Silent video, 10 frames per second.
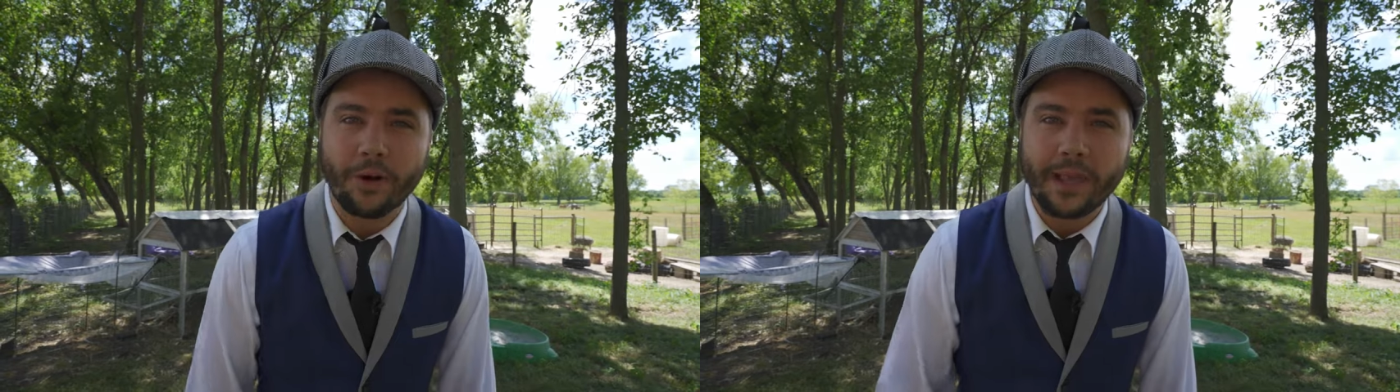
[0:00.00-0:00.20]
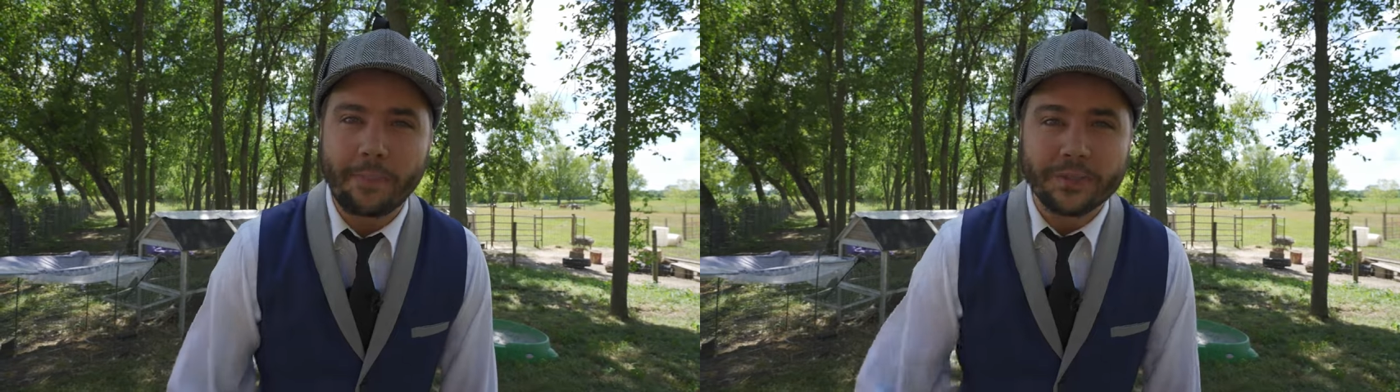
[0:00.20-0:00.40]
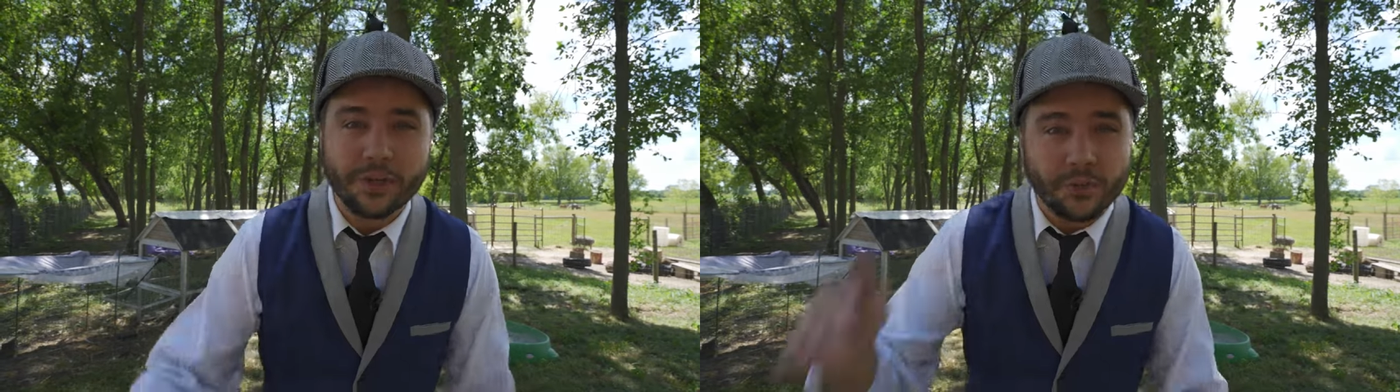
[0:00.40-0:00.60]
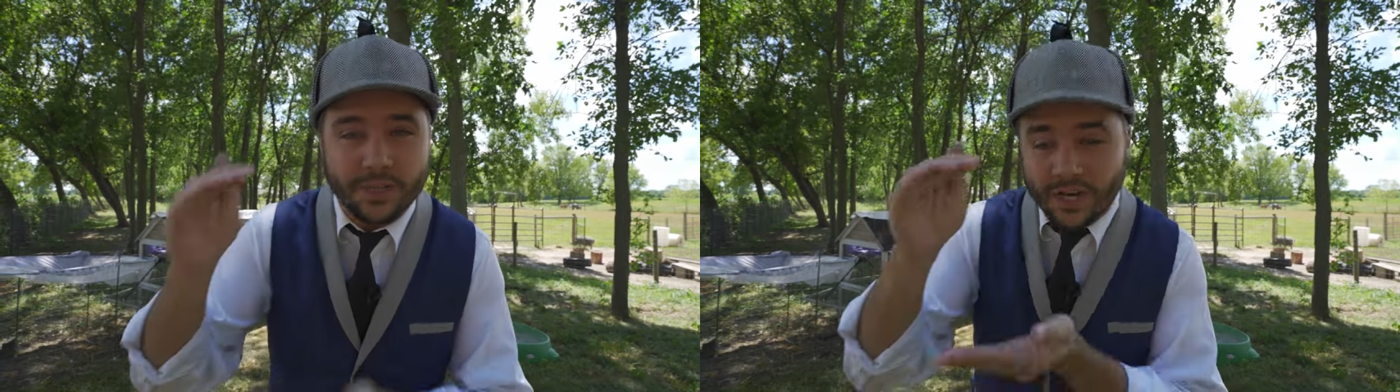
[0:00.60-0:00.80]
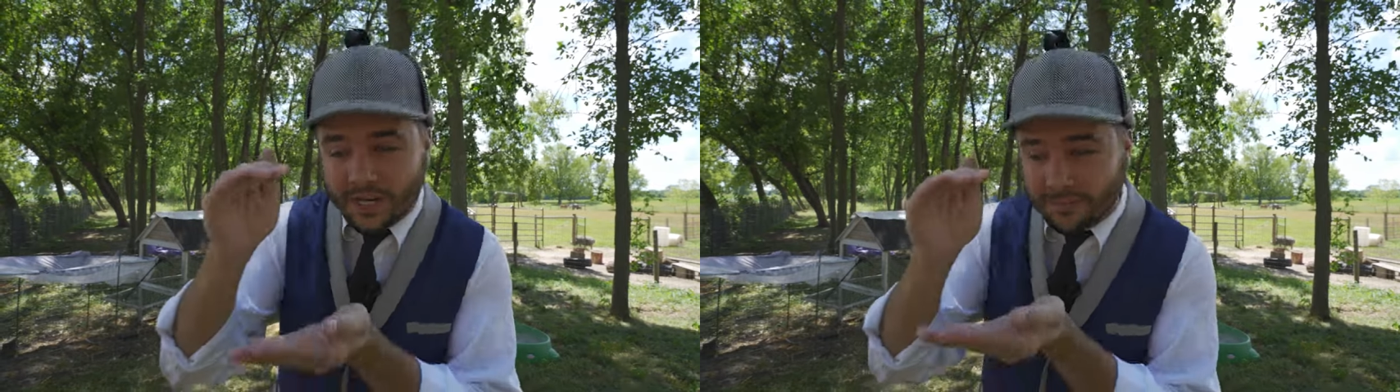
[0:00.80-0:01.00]
early
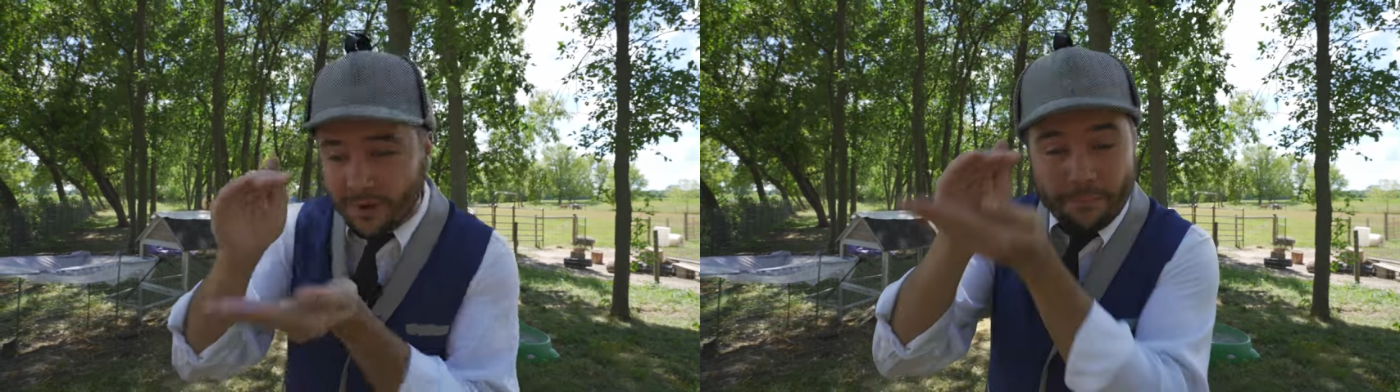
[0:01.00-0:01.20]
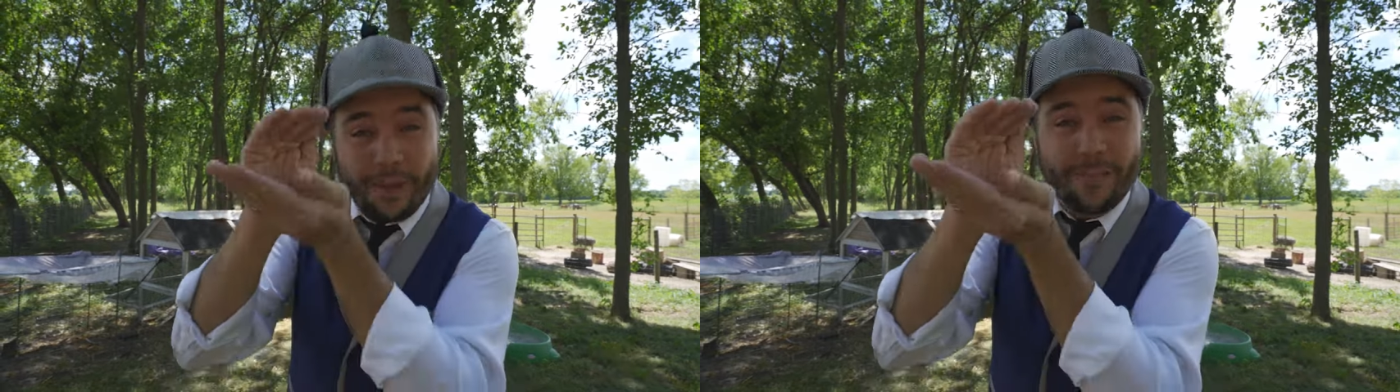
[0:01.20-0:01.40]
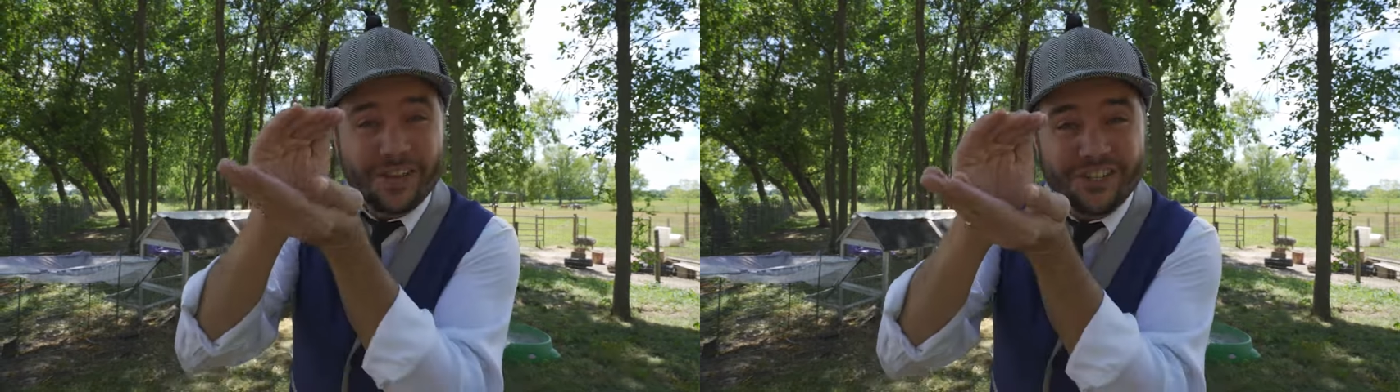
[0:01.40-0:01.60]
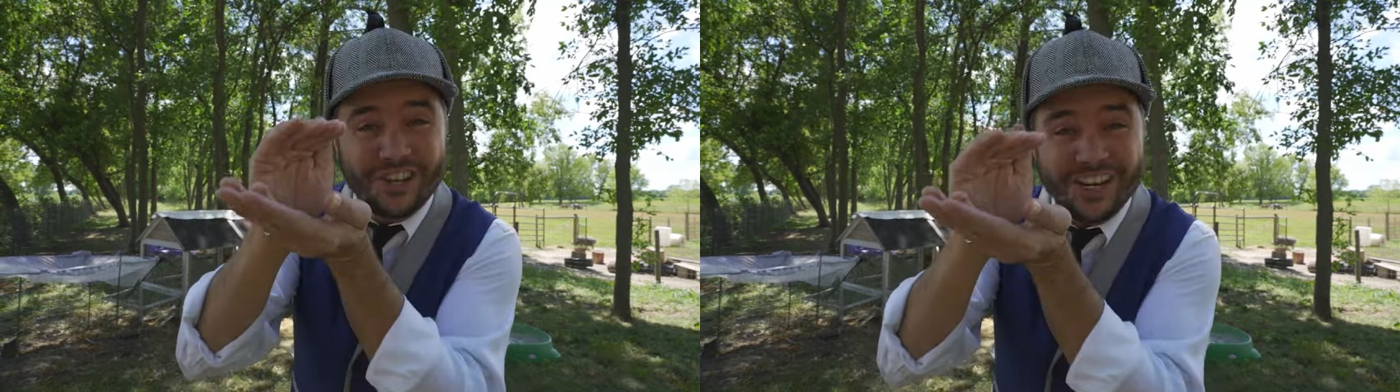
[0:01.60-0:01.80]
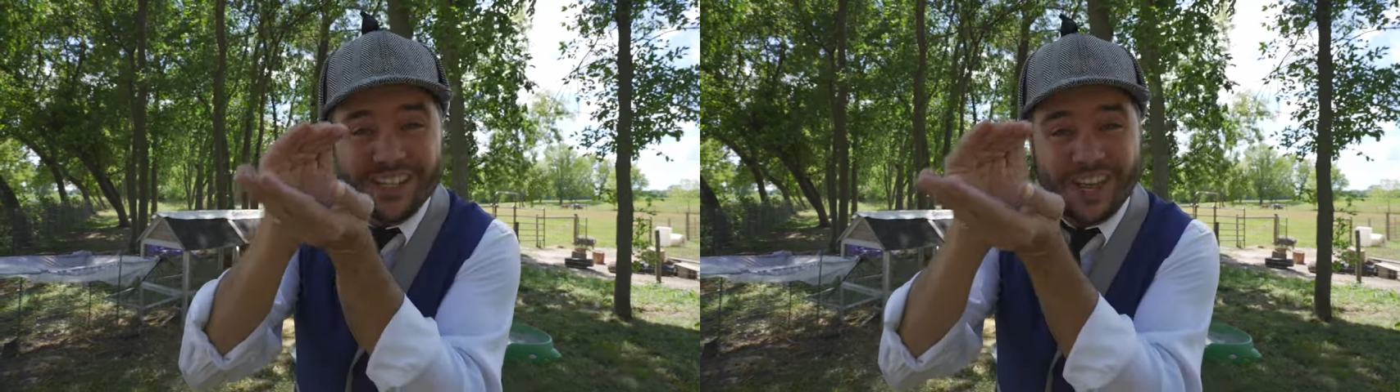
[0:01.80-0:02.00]
episodes we talked about baby
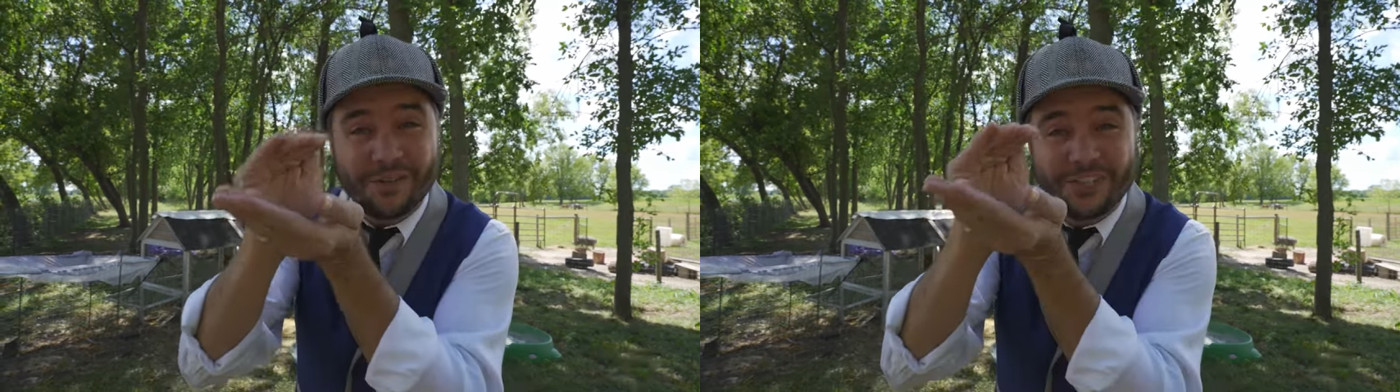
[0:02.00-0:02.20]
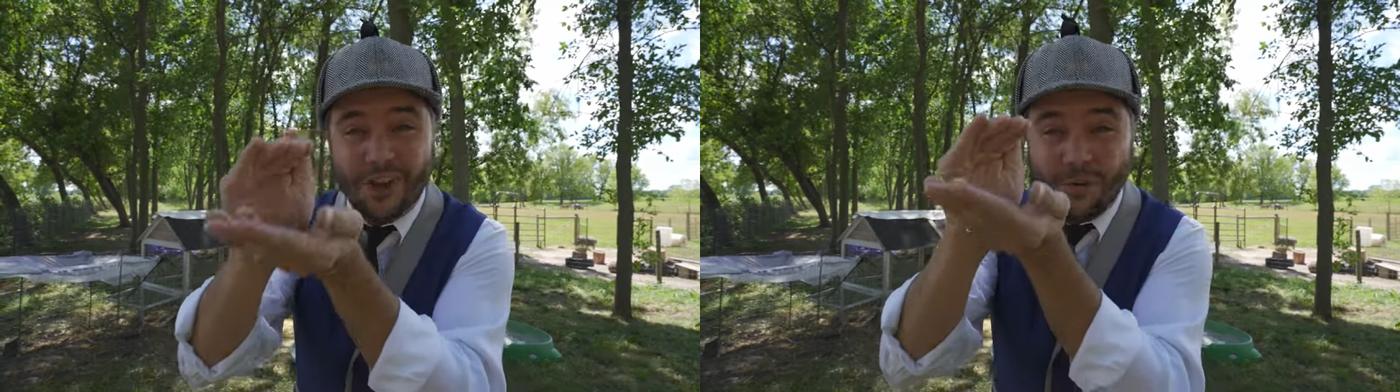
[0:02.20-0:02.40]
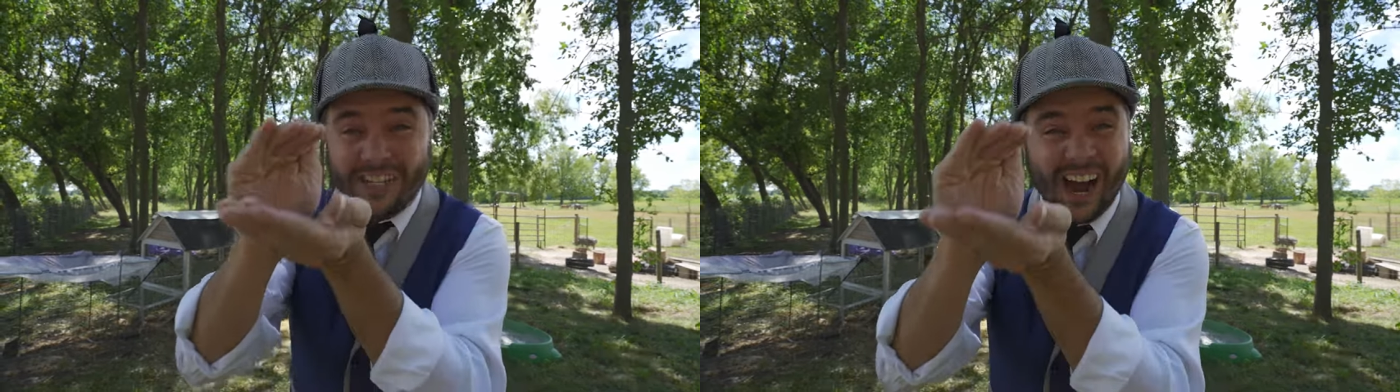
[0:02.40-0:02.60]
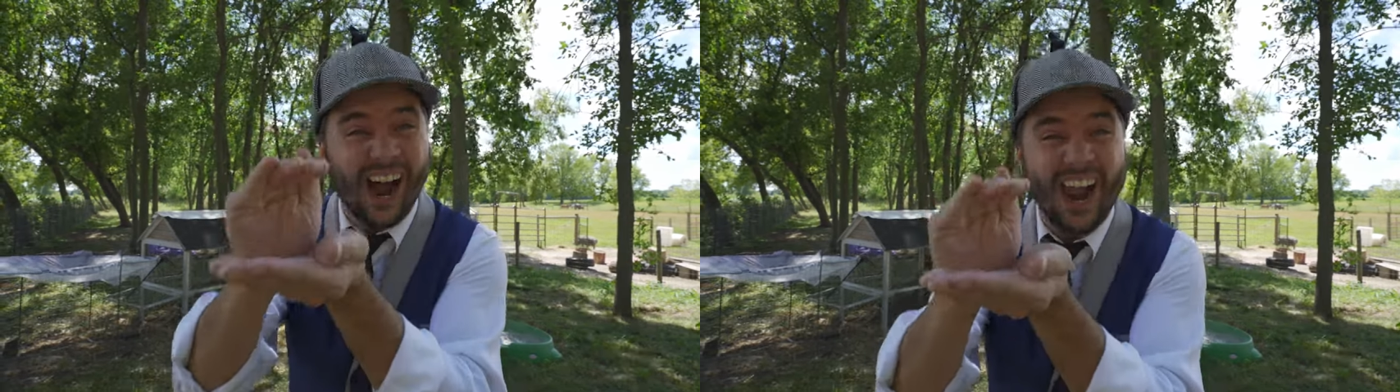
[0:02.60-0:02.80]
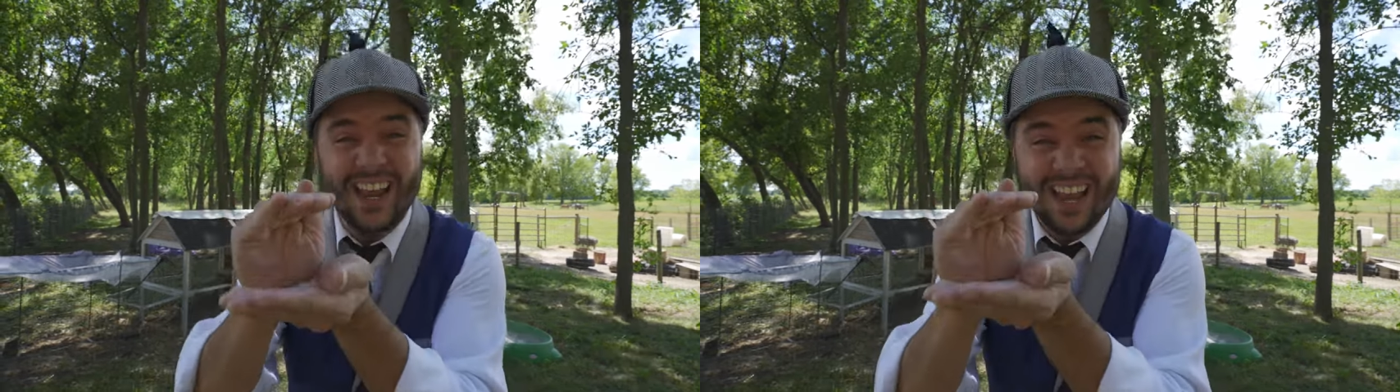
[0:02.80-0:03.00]
chicks and they were so
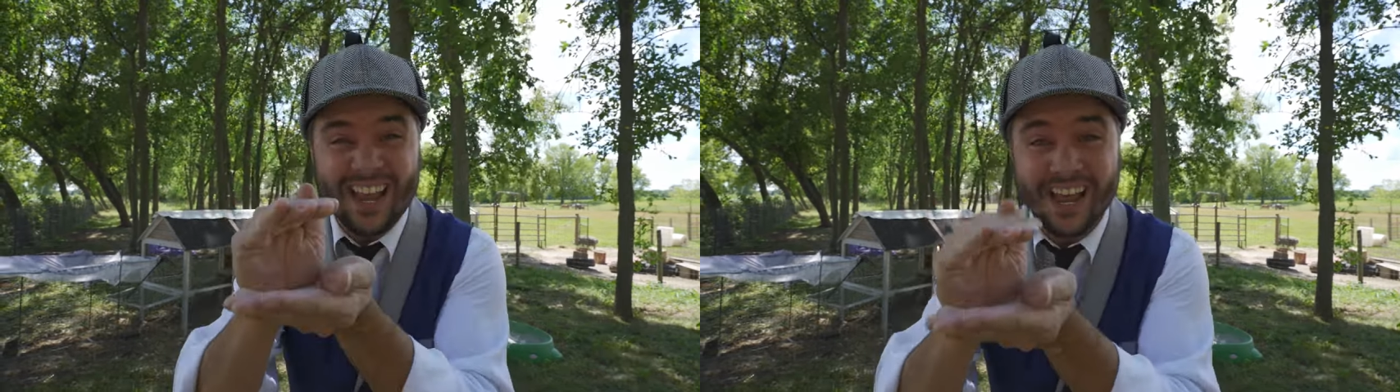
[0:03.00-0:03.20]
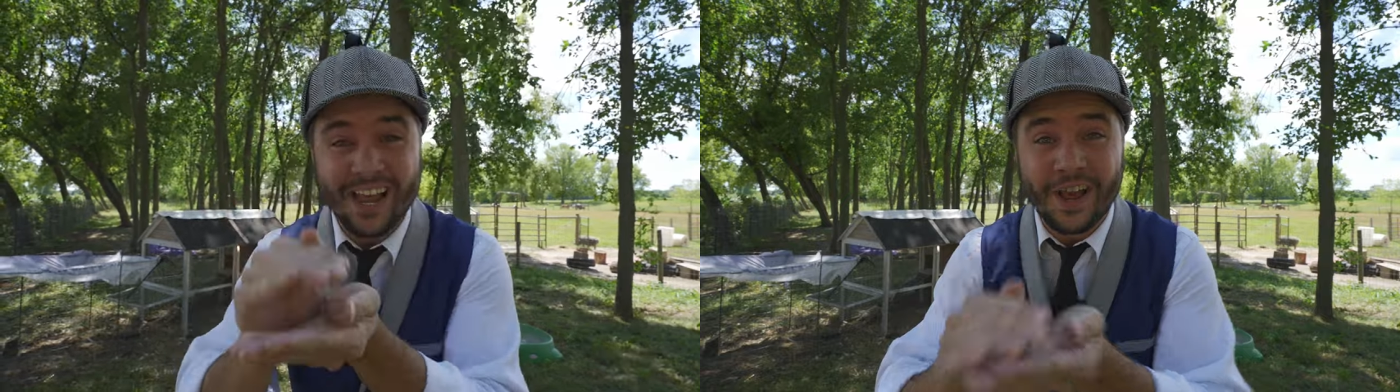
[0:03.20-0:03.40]
tiny?